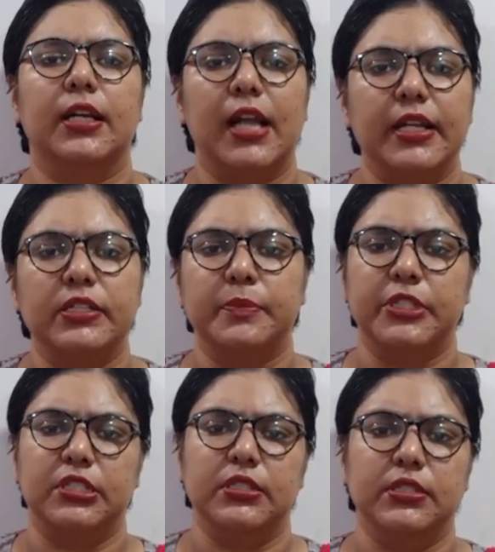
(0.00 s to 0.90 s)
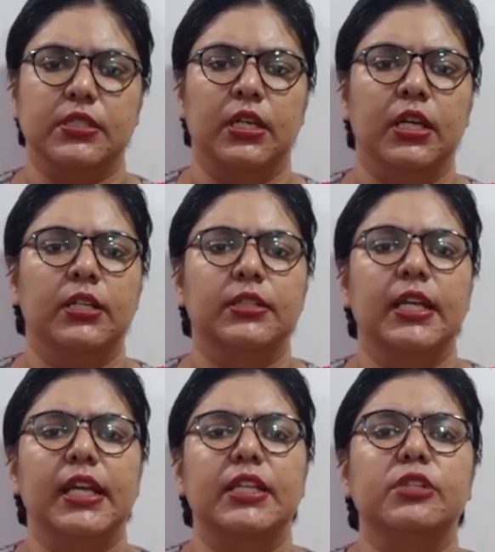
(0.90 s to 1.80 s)
client's business.
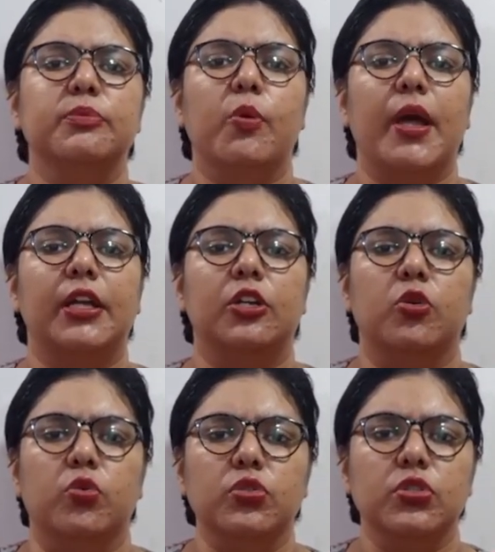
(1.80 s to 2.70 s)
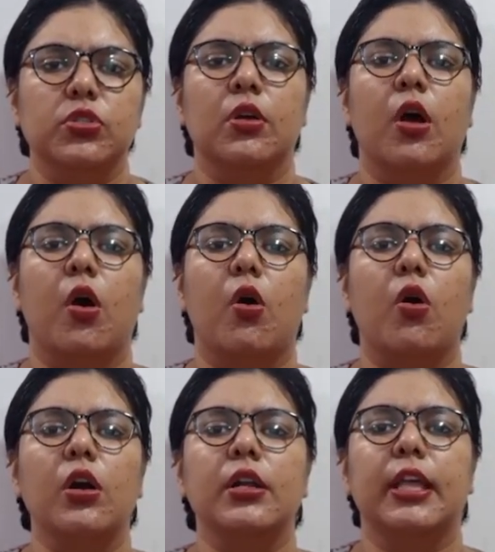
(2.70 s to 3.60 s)
They either provide loans
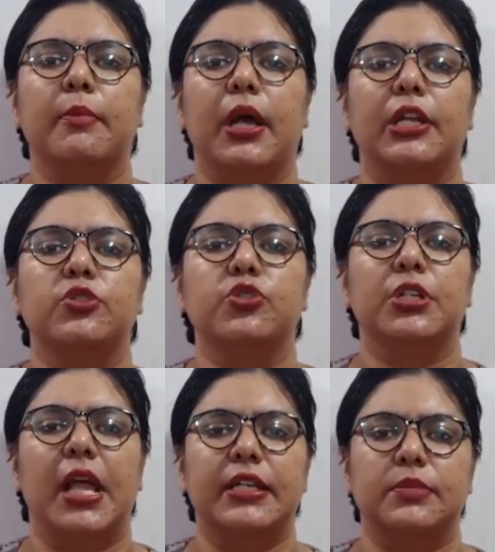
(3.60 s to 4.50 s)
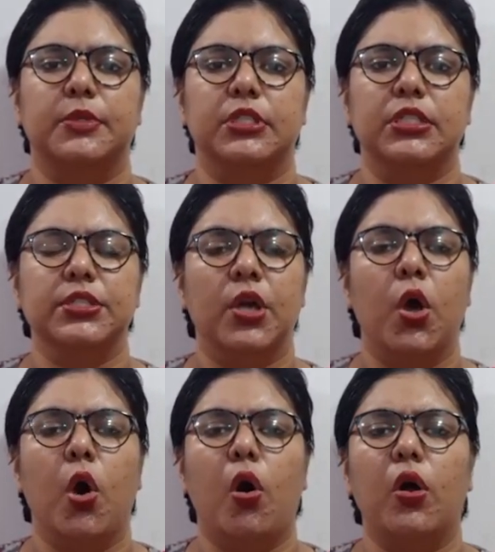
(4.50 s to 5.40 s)
or their managerial expertise
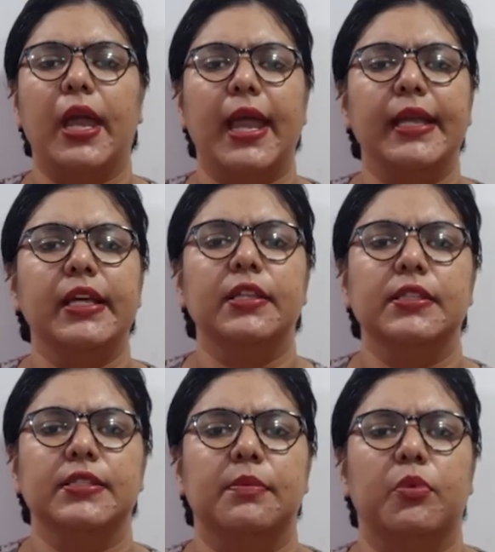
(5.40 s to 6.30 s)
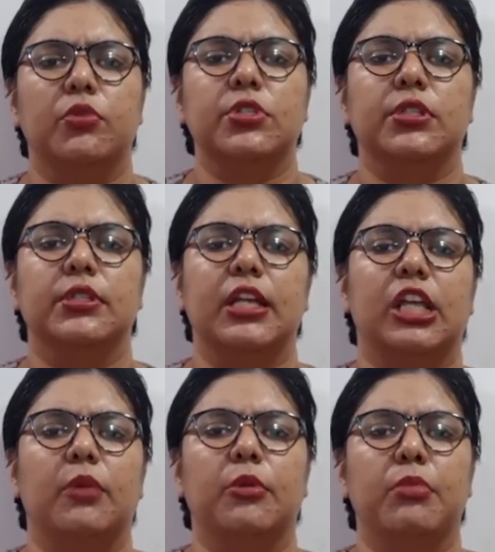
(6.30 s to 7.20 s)
or any other support
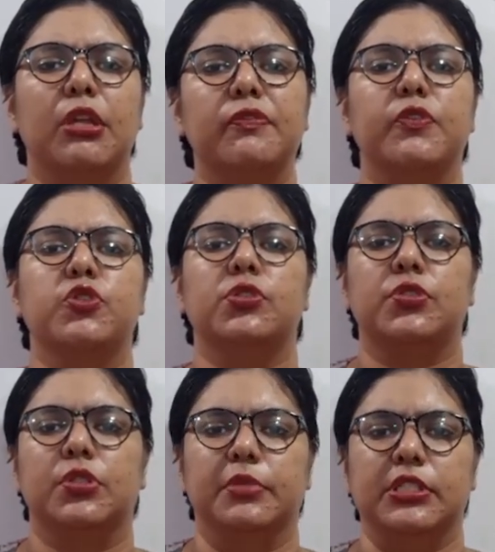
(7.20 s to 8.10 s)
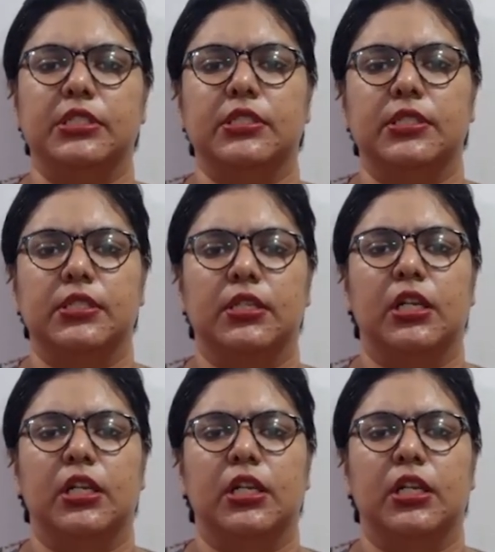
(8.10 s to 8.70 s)
that can be beneficial to the business.